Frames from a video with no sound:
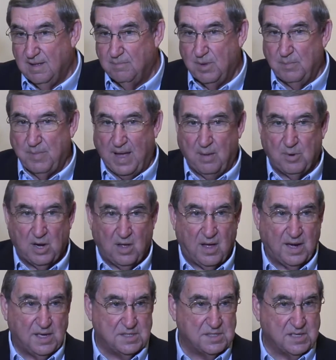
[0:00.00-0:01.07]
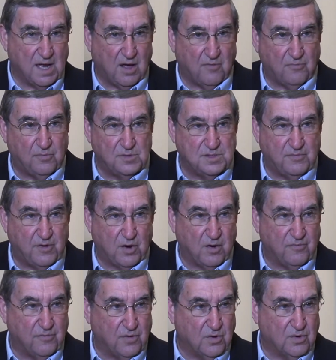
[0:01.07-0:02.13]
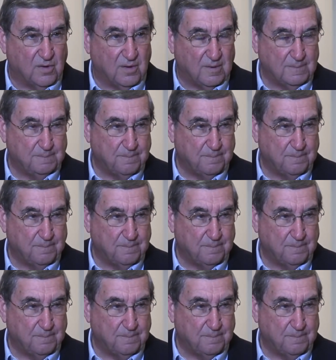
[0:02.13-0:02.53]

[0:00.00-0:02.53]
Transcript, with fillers: But Babylon itself was very fertile.